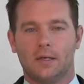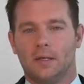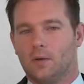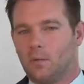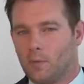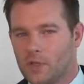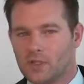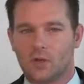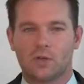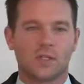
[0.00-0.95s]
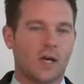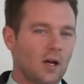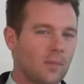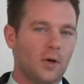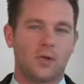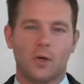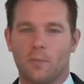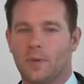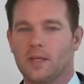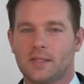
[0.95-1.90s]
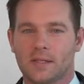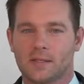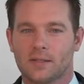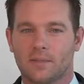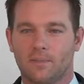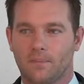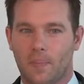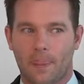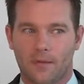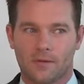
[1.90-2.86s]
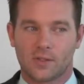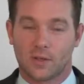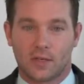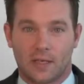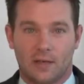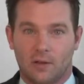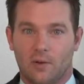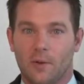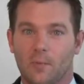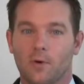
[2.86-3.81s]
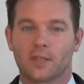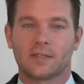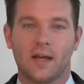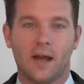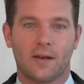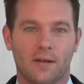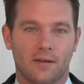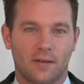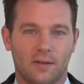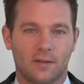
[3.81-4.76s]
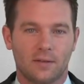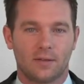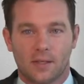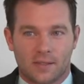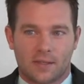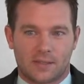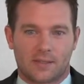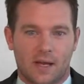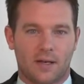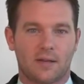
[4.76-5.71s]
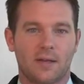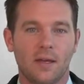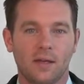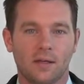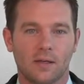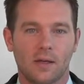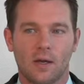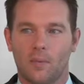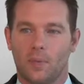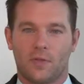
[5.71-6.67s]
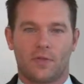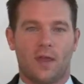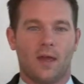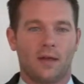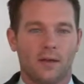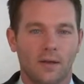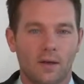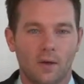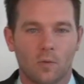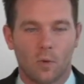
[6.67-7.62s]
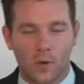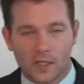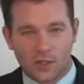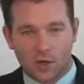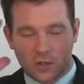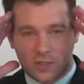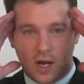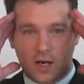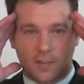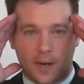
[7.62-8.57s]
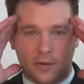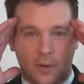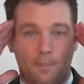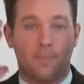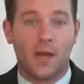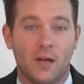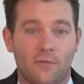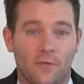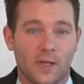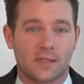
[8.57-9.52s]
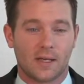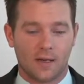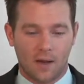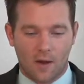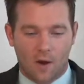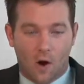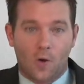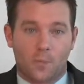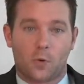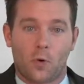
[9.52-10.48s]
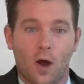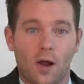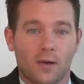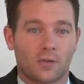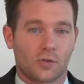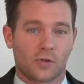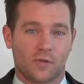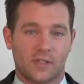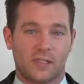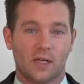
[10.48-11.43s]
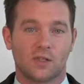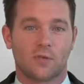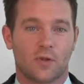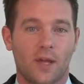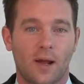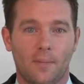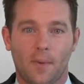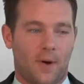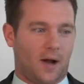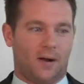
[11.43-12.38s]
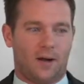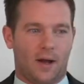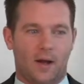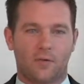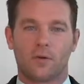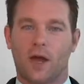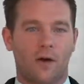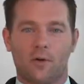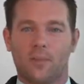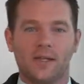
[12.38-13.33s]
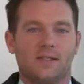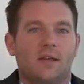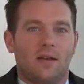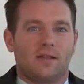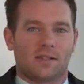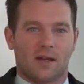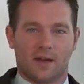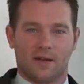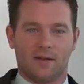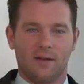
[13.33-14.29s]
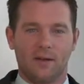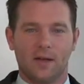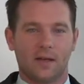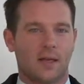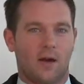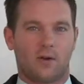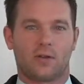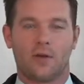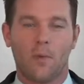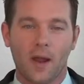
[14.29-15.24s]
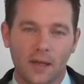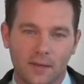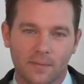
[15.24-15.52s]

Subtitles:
when we start to talk about their business, start to get a little bit more excited. That's an exciting thing. But then, when we start to talk about the benefits that our product or service does for them, I'm out of my seat excited. I can't hardly wait.